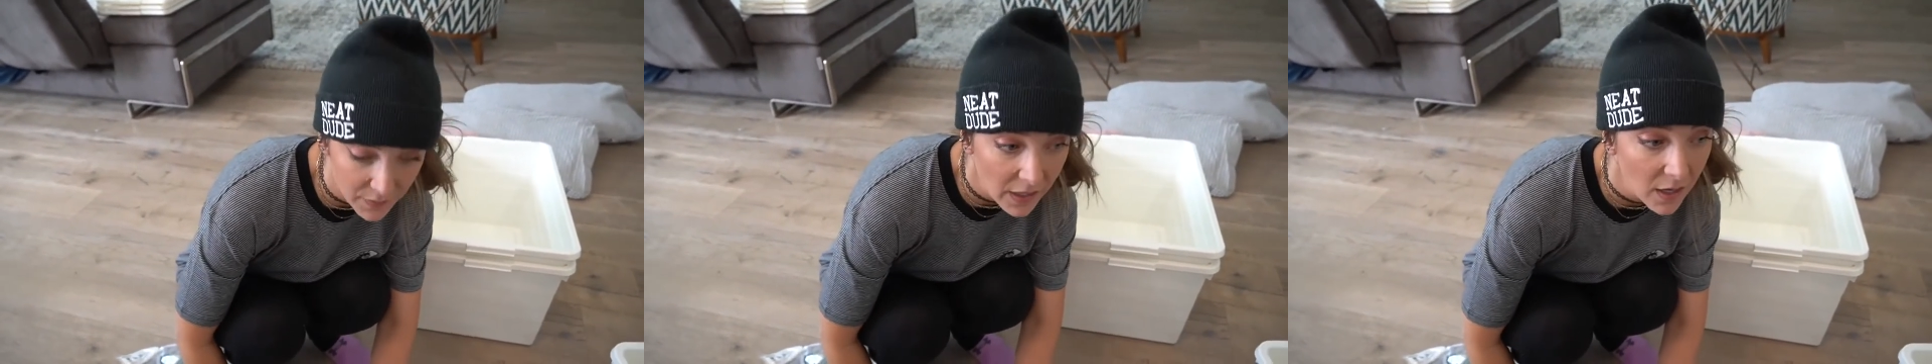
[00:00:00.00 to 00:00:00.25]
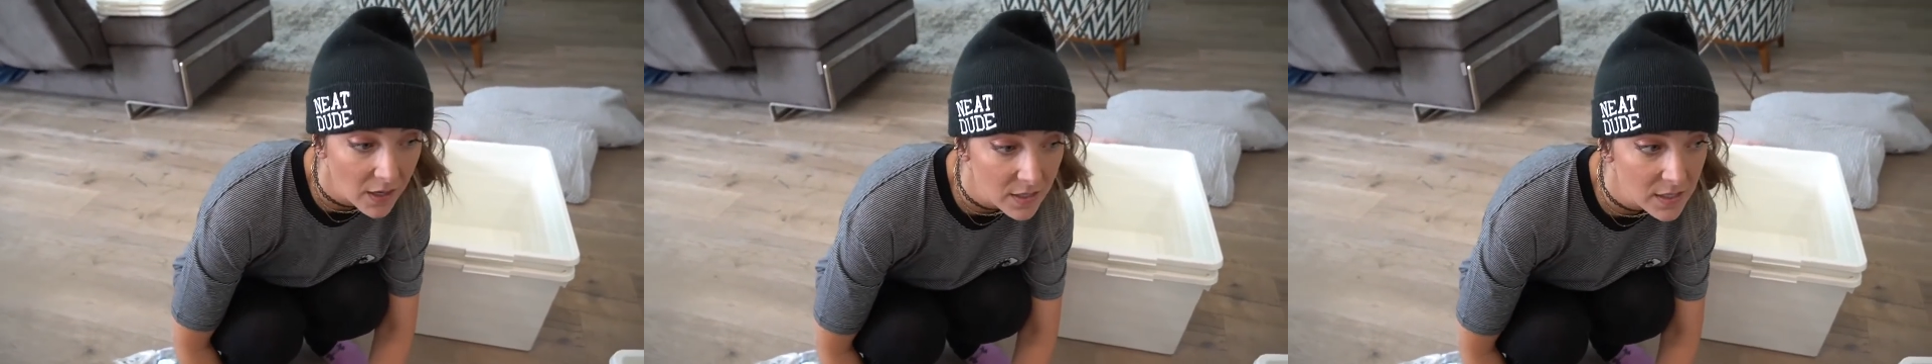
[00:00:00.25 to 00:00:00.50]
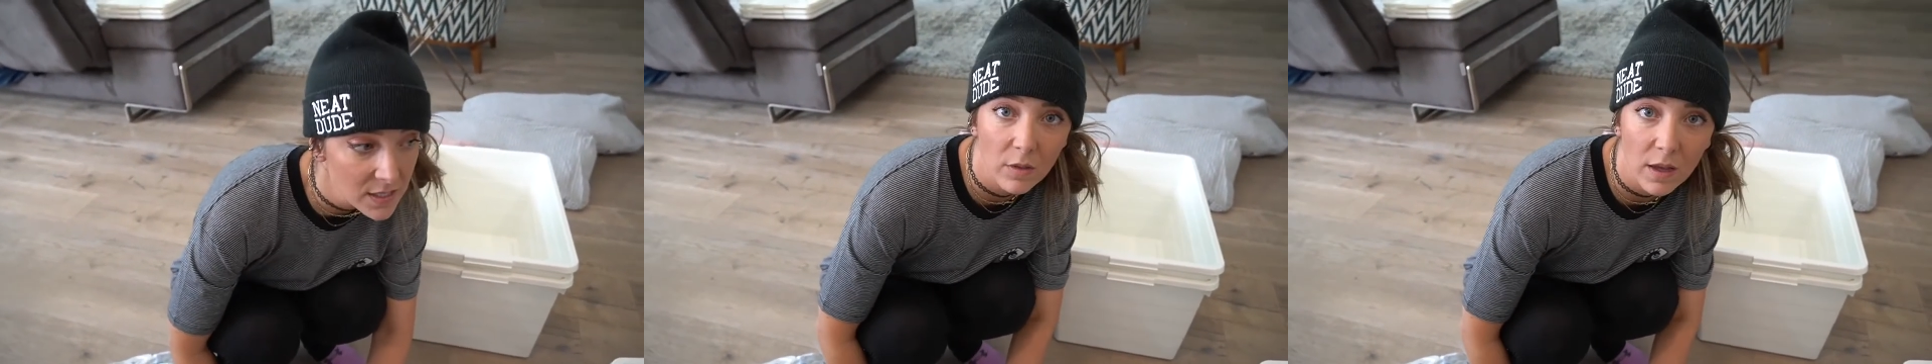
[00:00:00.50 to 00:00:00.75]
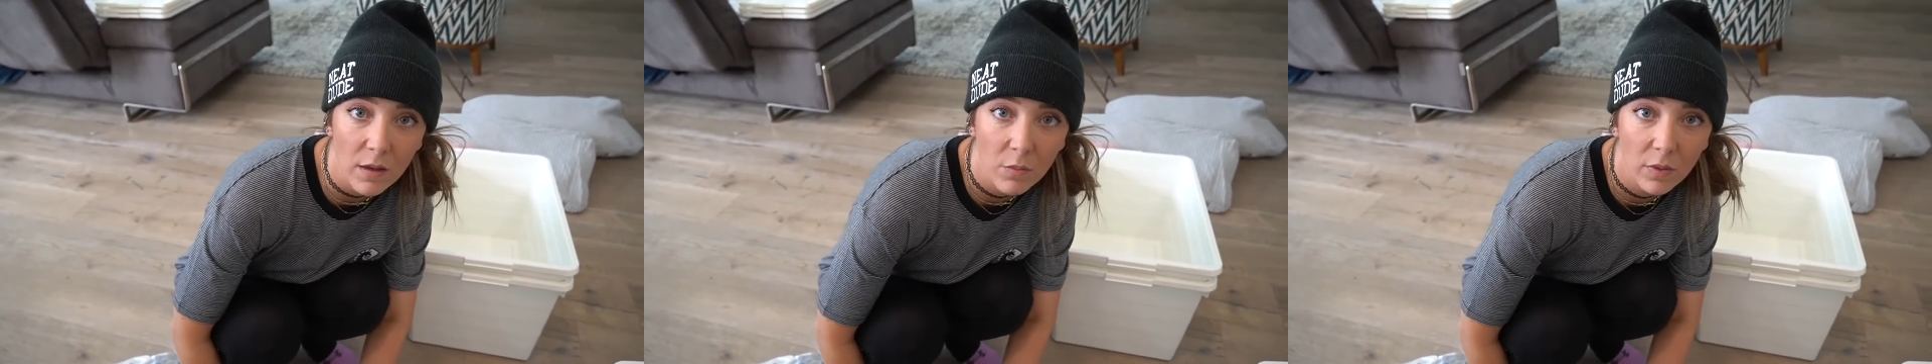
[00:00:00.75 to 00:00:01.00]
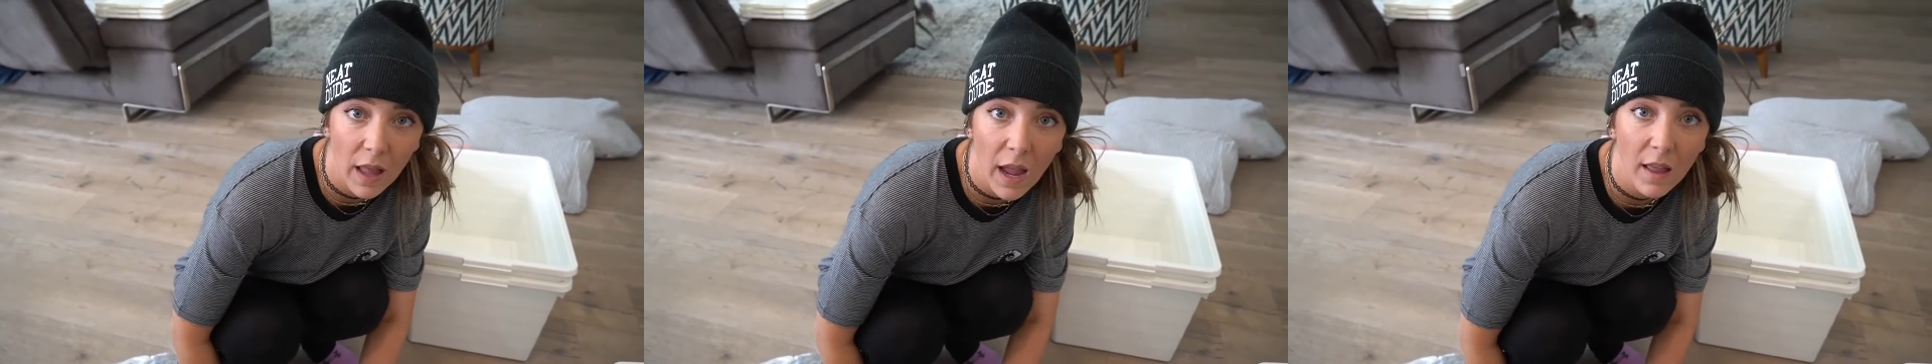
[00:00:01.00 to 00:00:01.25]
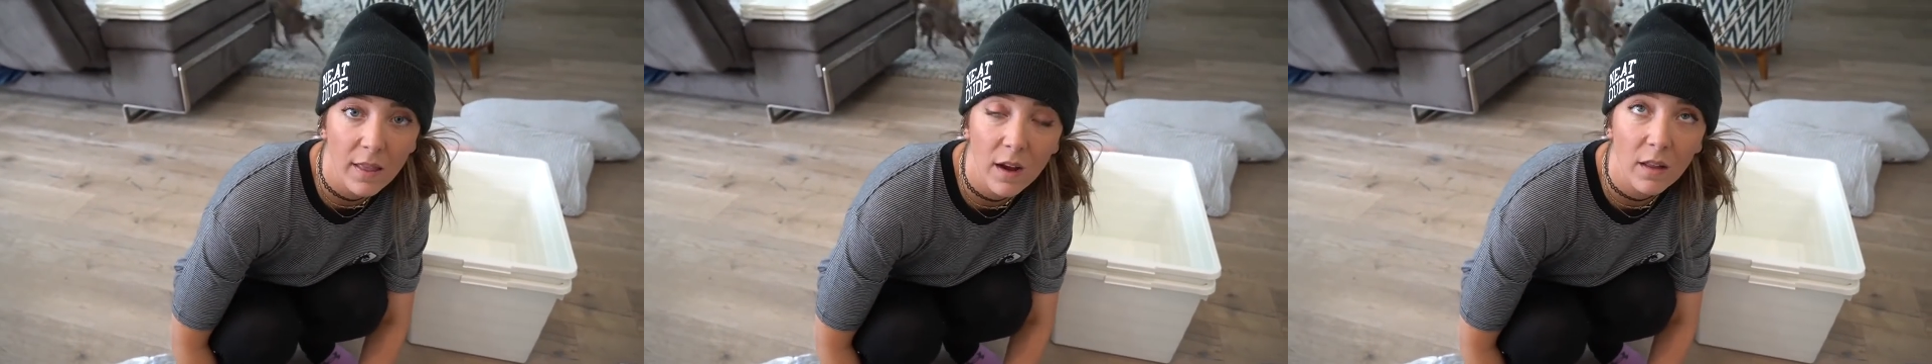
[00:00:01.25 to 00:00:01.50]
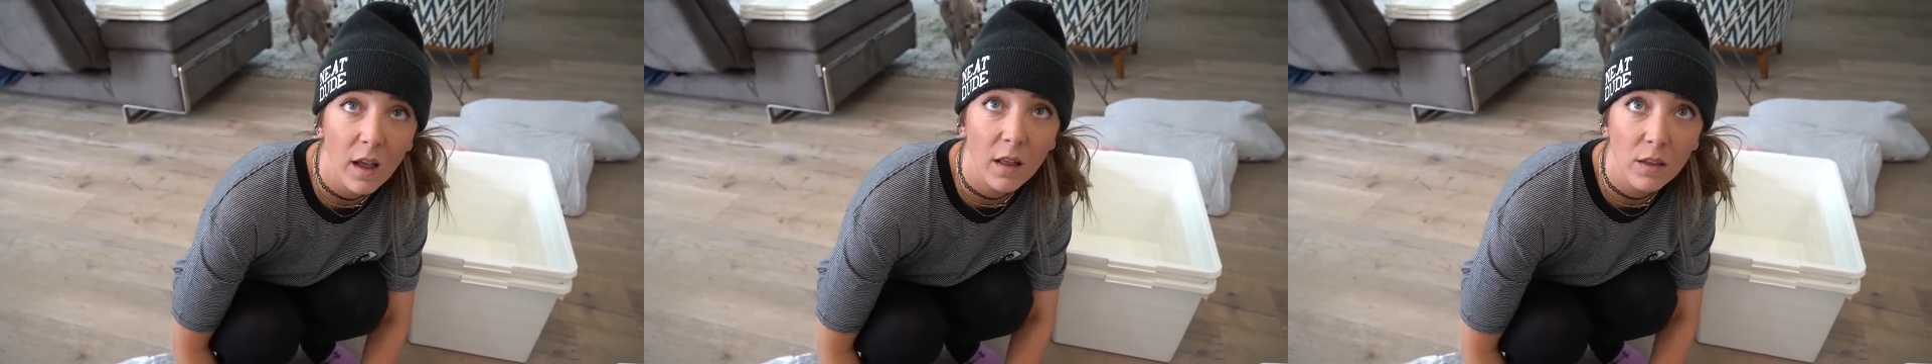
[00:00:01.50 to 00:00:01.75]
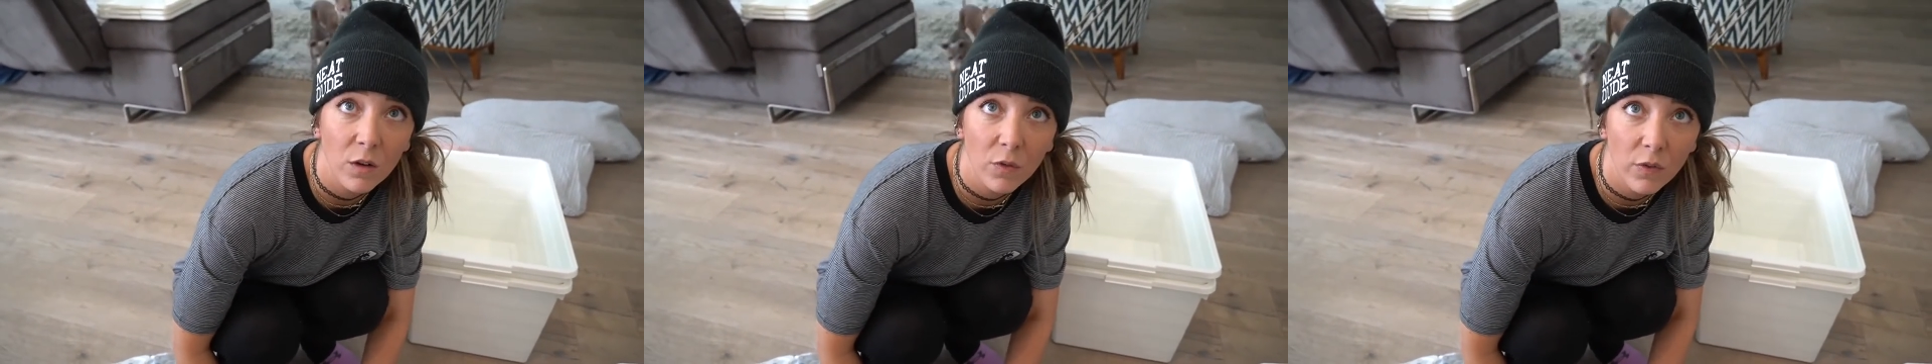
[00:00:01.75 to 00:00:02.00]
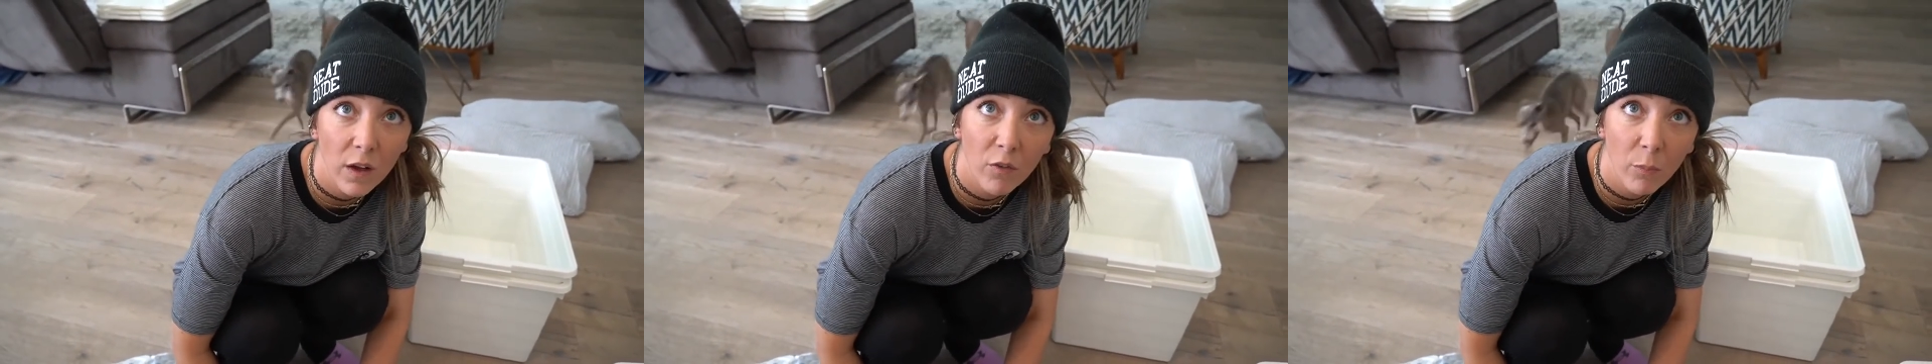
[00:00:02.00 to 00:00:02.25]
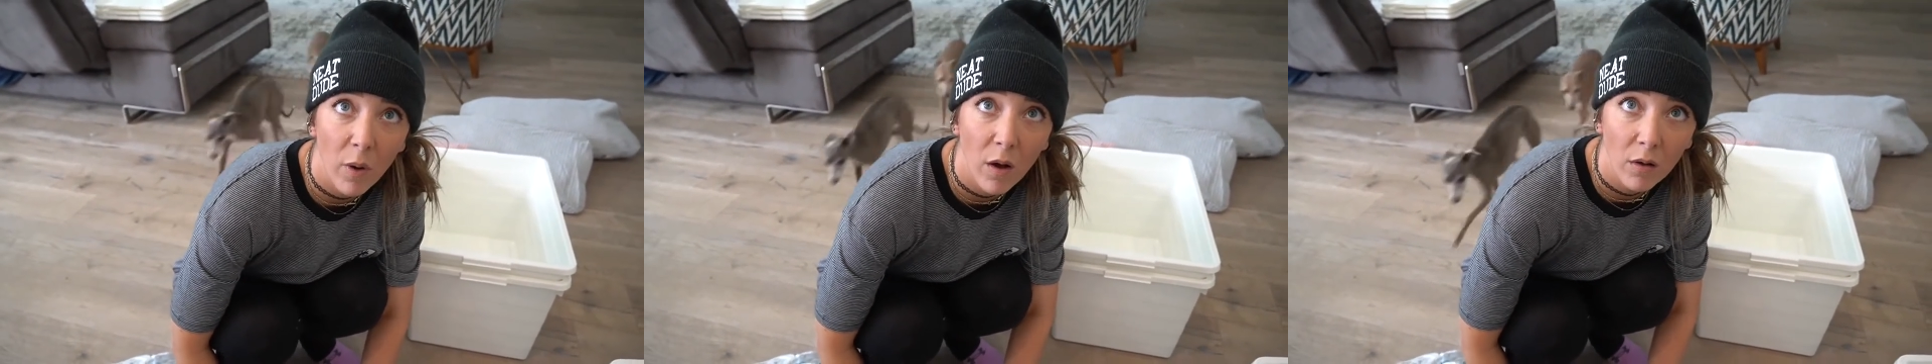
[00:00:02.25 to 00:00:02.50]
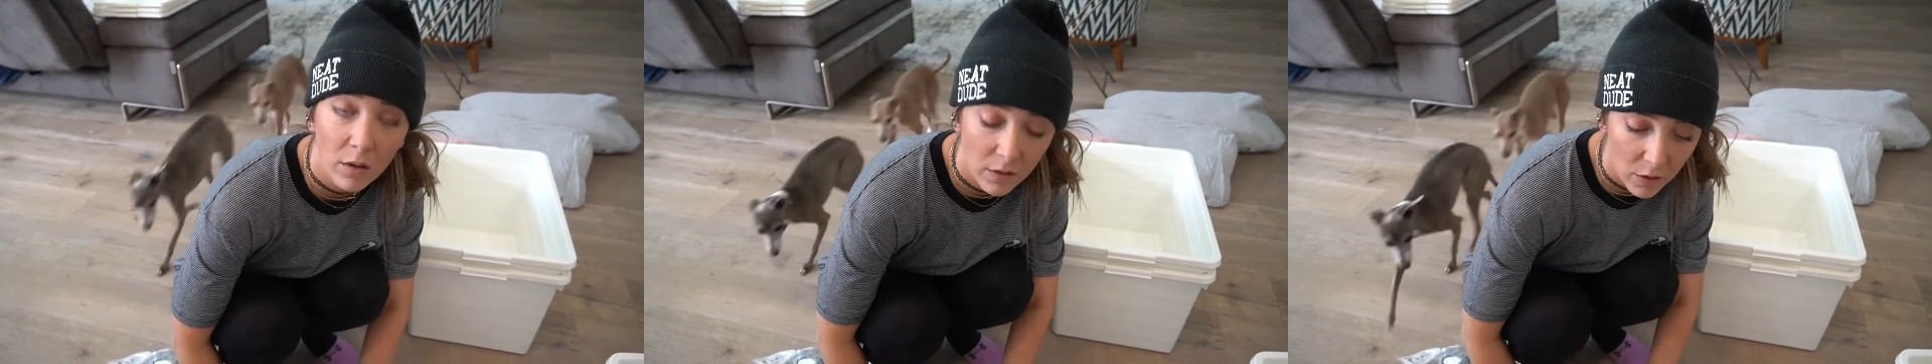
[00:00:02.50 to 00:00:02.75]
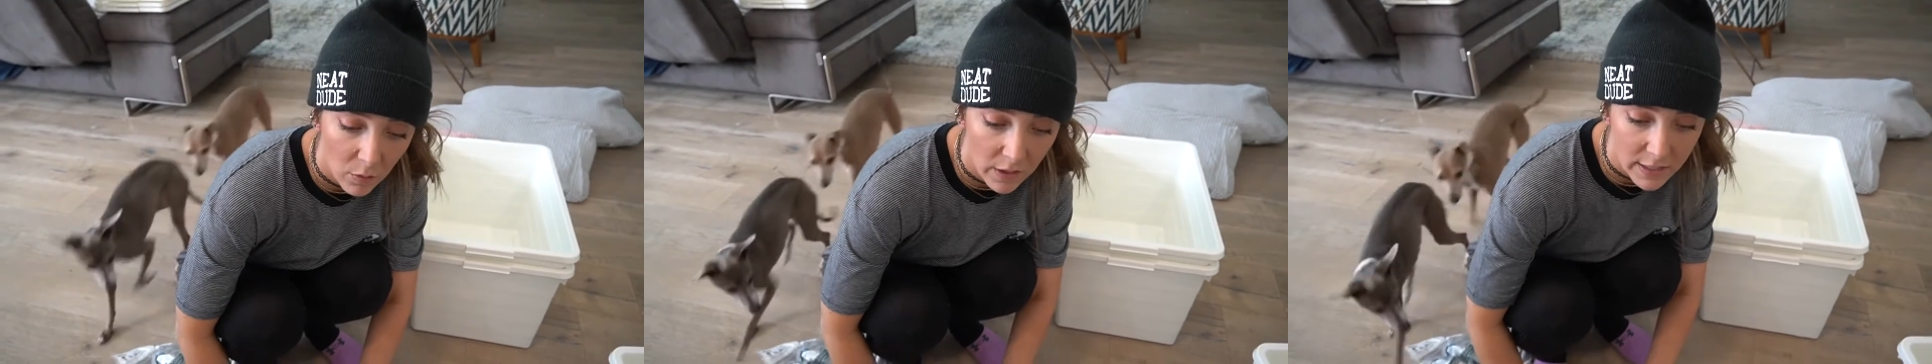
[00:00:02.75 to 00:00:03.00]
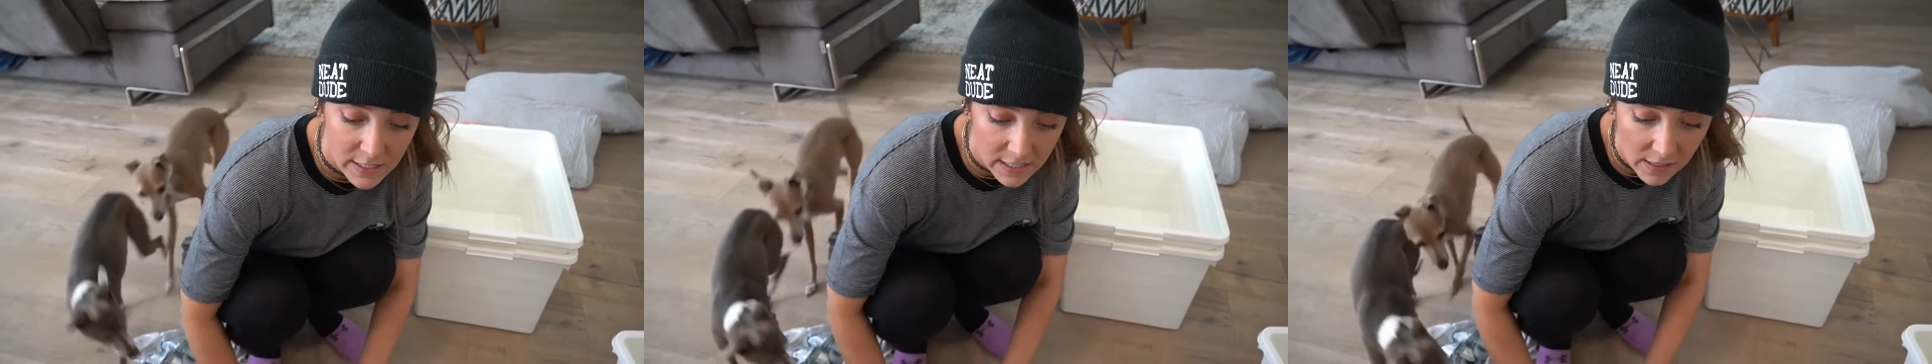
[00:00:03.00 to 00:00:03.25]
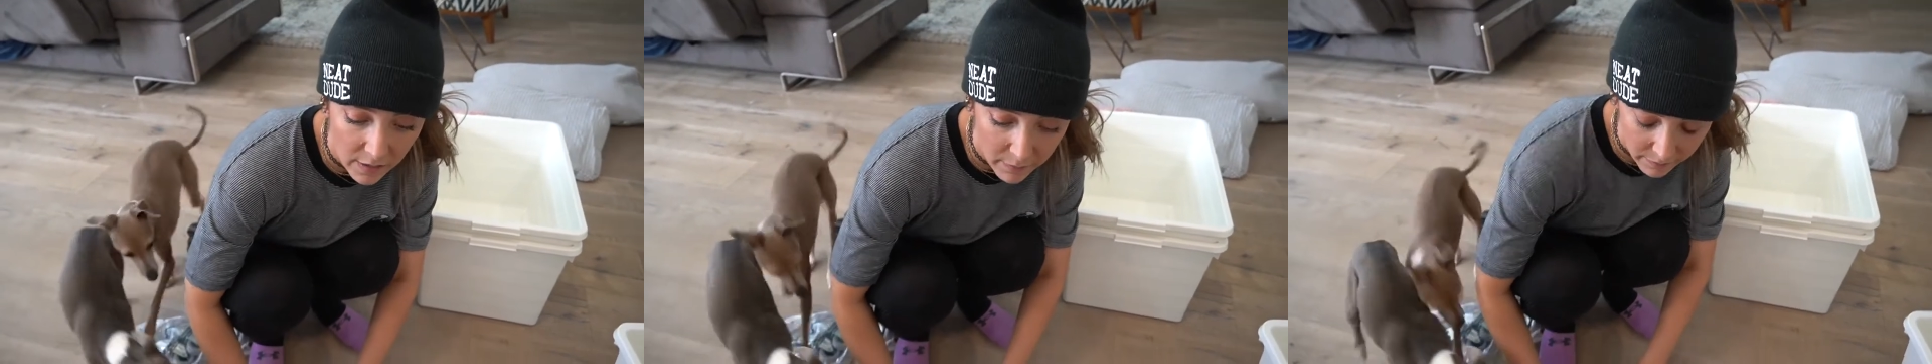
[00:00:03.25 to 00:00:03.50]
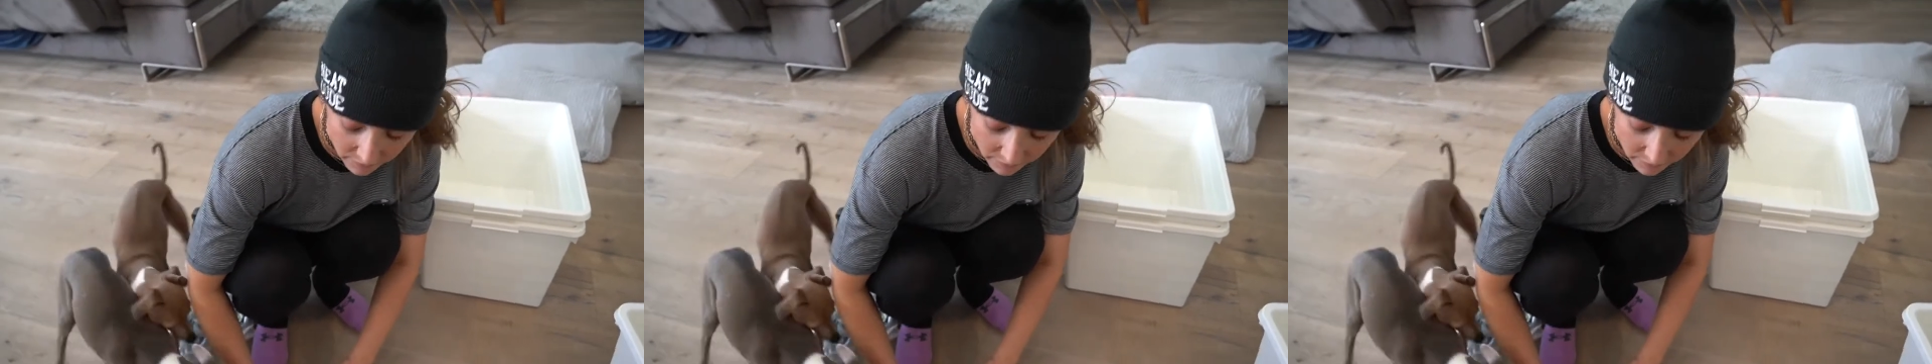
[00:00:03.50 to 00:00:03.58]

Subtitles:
because they lay in there like a little fluff ball and you want to see them,